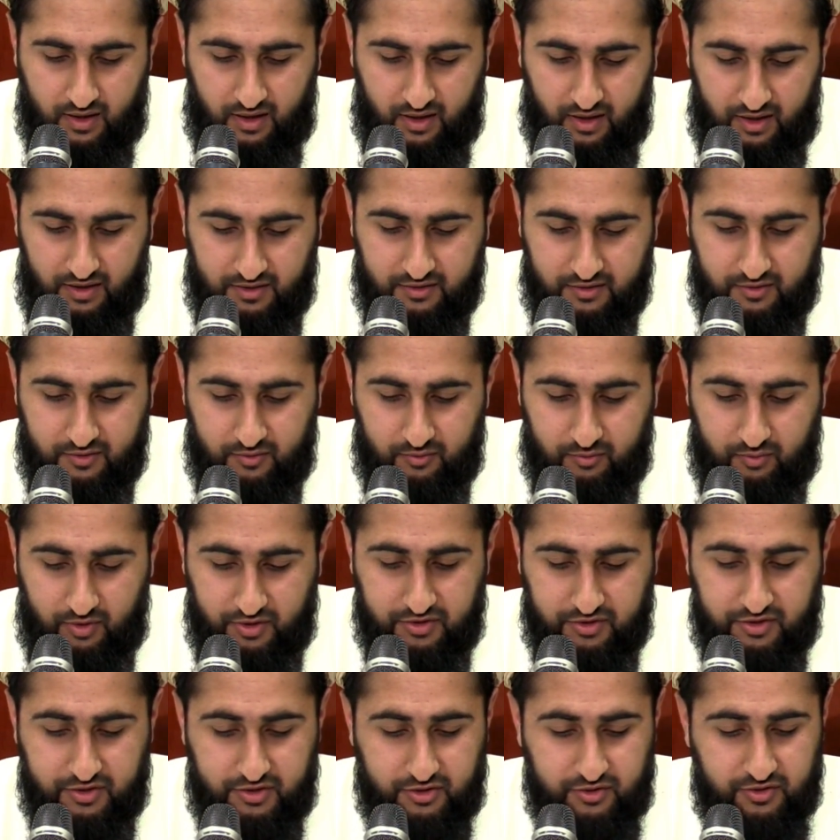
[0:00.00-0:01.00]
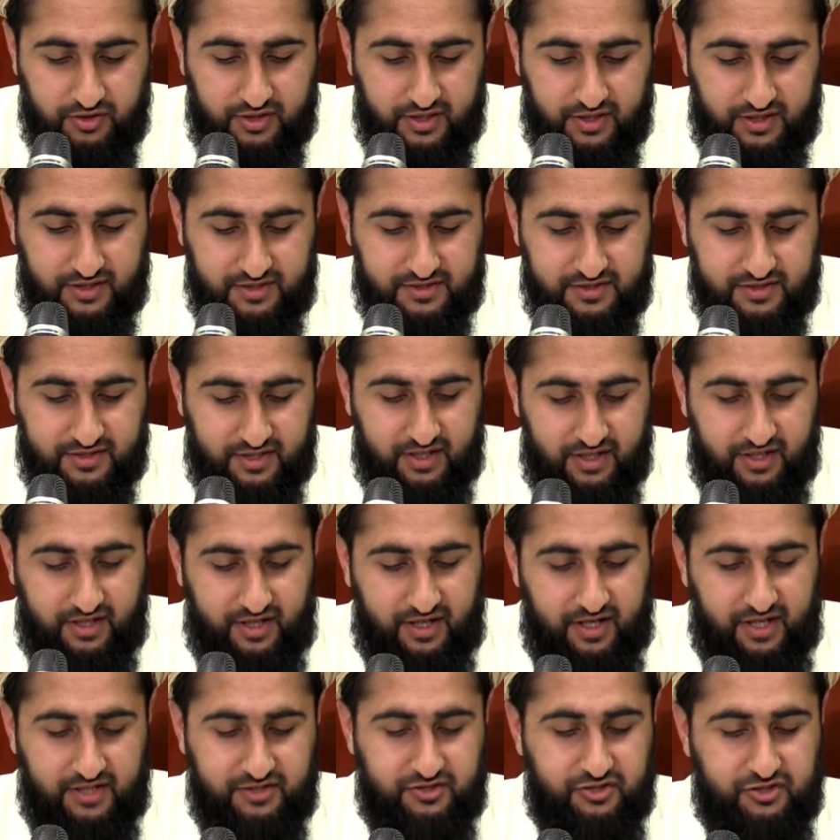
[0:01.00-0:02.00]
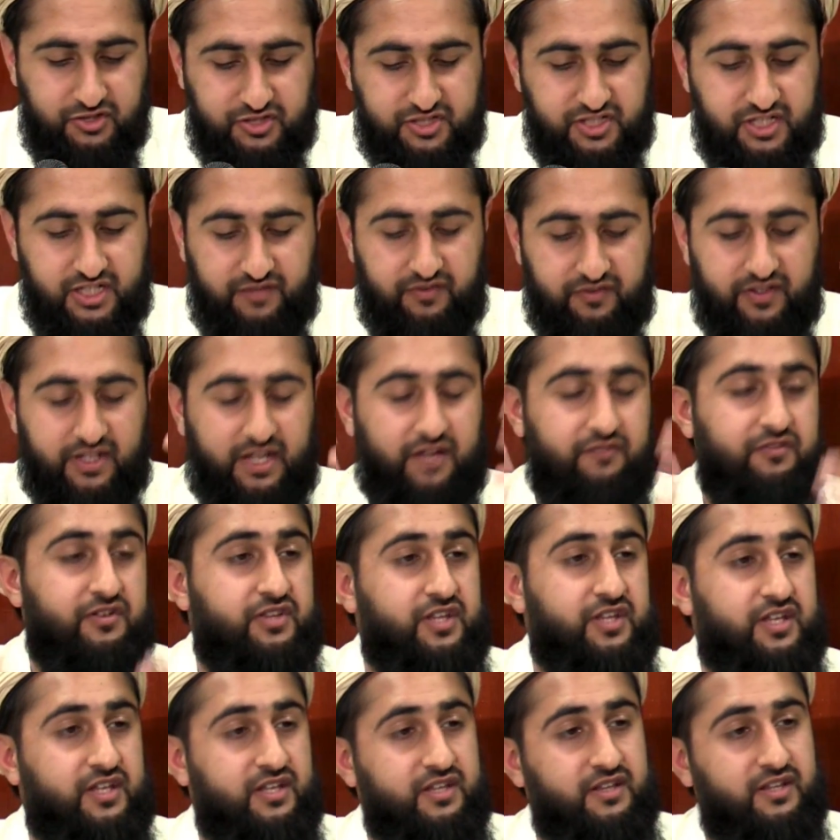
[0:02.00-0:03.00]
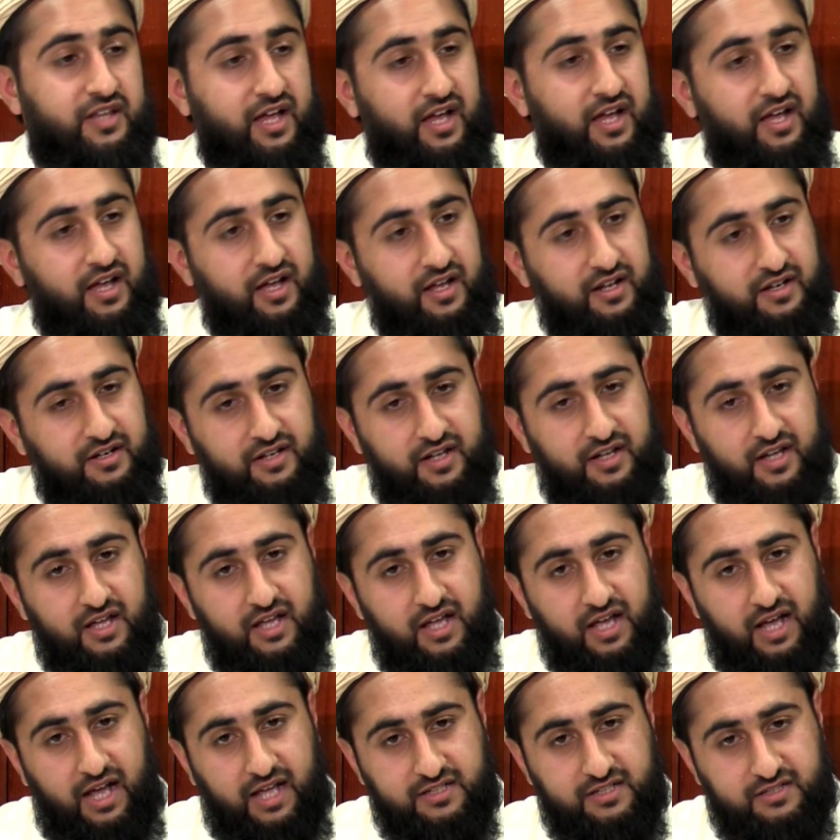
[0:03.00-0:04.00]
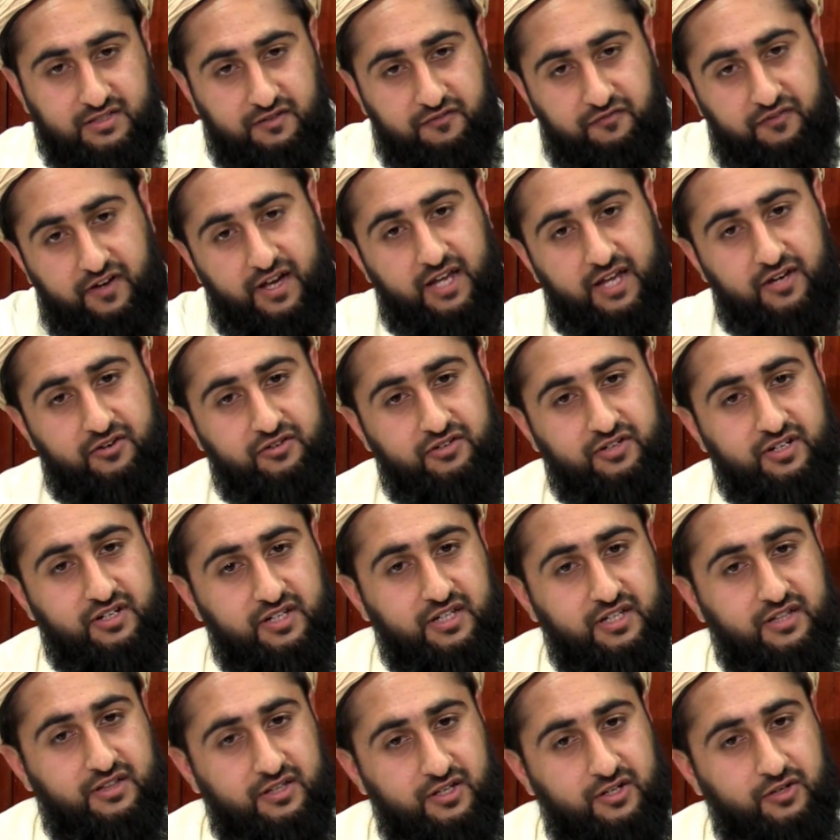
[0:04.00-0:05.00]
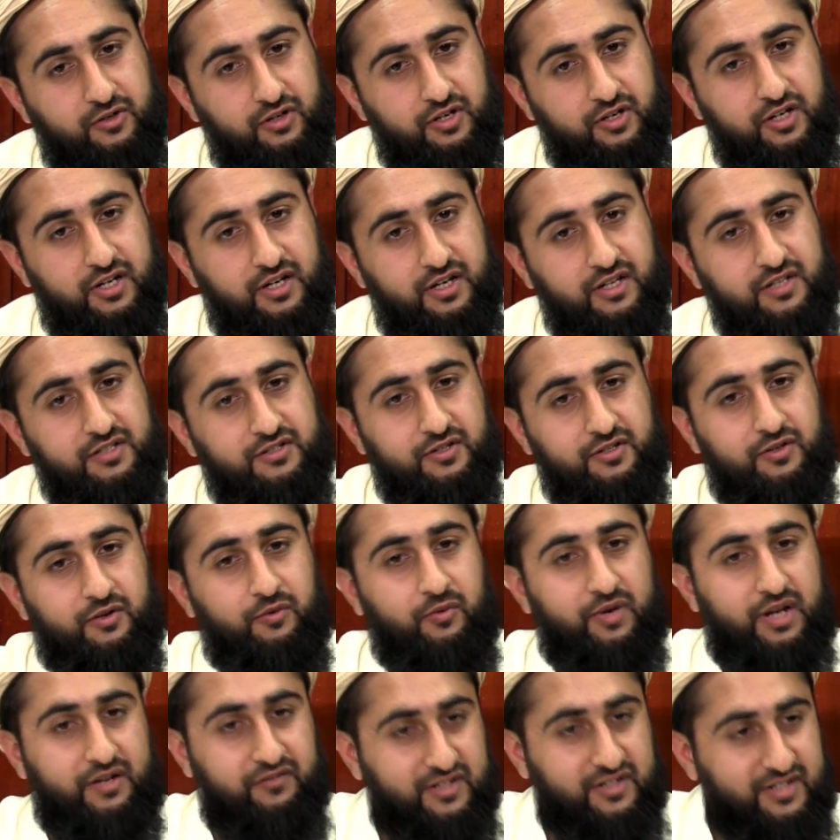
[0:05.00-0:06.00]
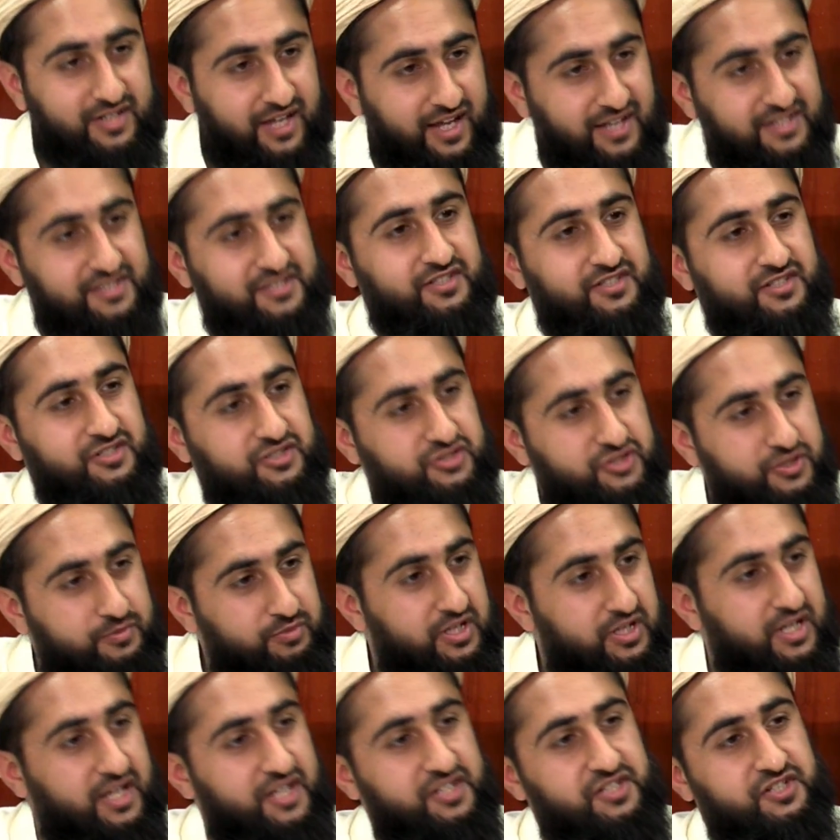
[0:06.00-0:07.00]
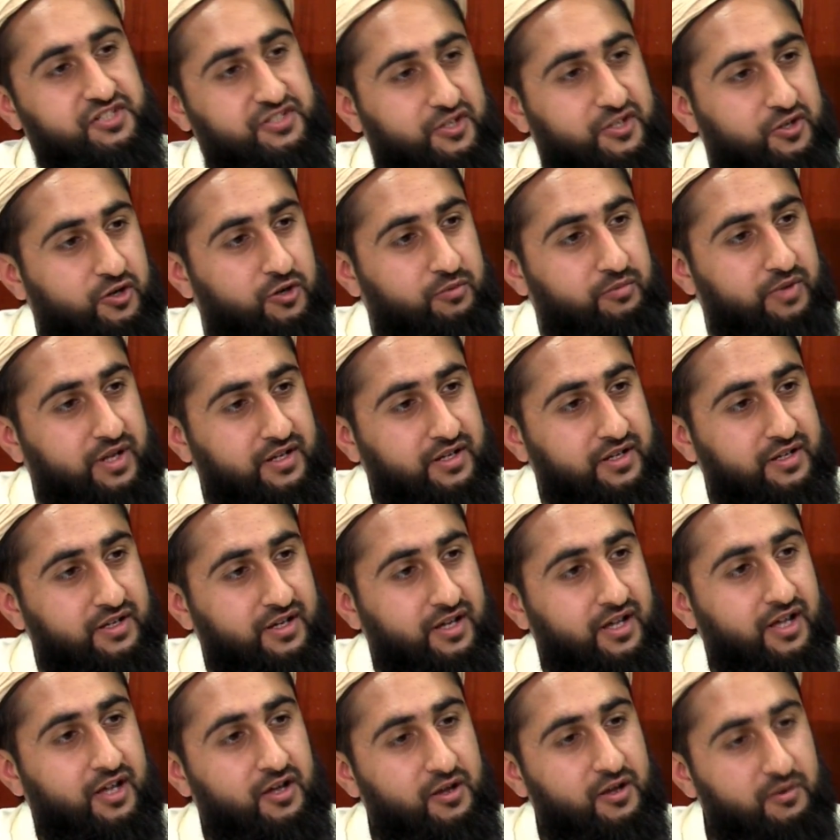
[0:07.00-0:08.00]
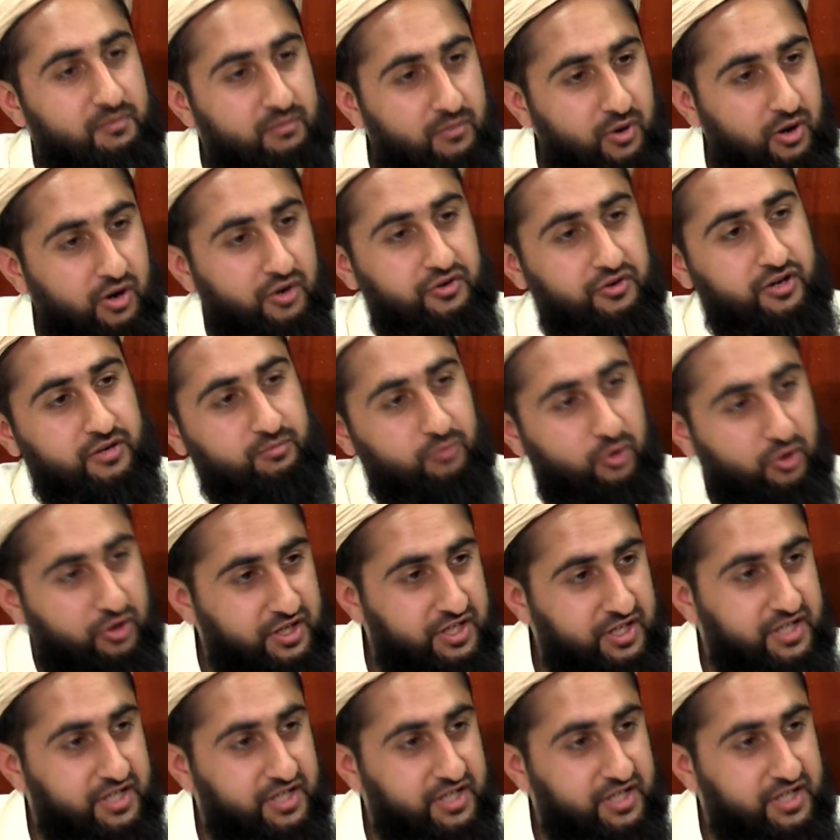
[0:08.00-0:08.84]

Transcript: And what you're doing is you're just leaving everything in there. And as the fire underneath the cooker, so whatever tests and tribulations are coming, more and more